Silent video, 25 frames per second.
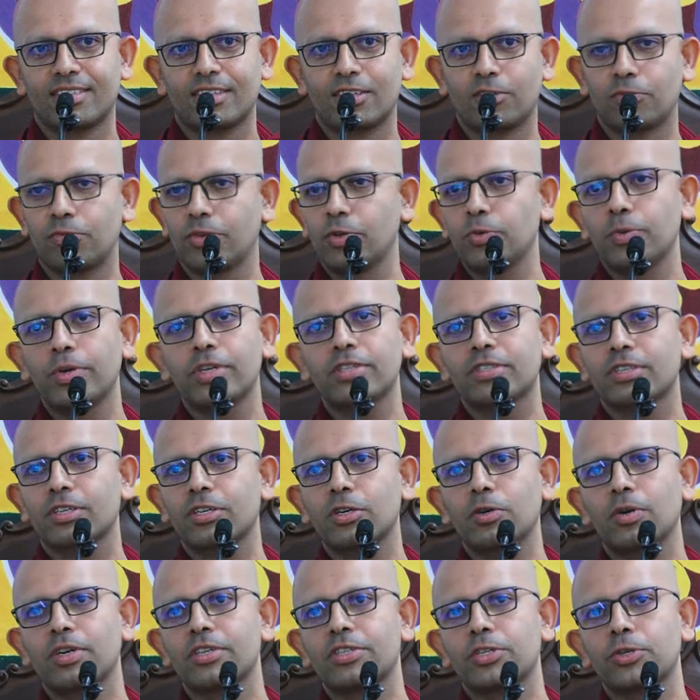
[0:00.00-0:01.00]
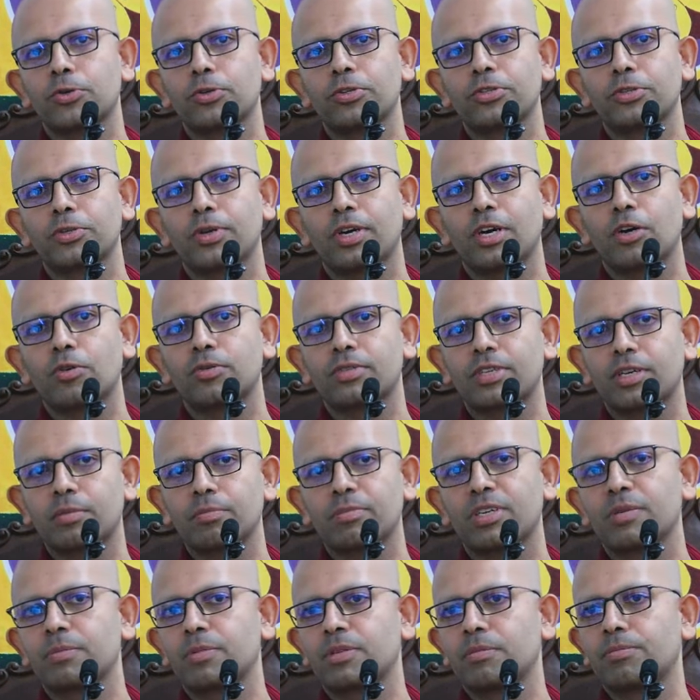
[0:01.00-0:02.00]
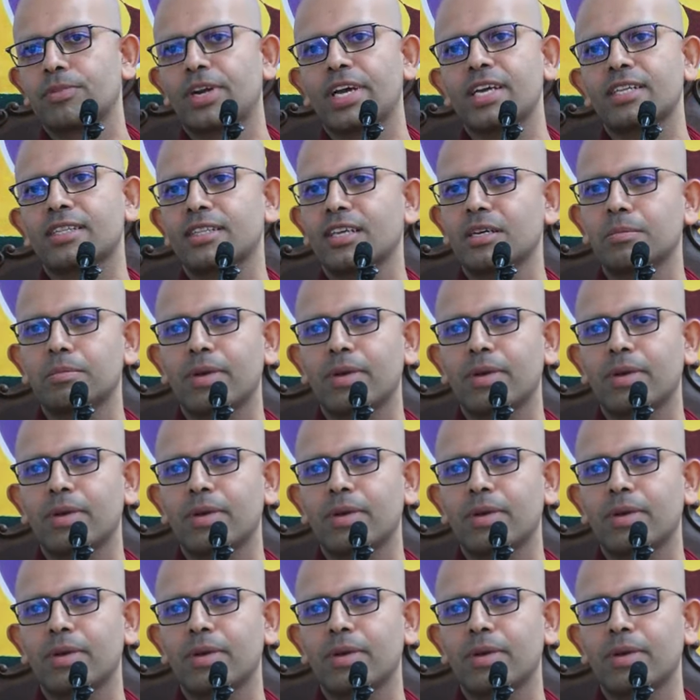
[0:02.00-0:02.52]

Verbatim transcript: A few weeks ago, I showed you how some people break their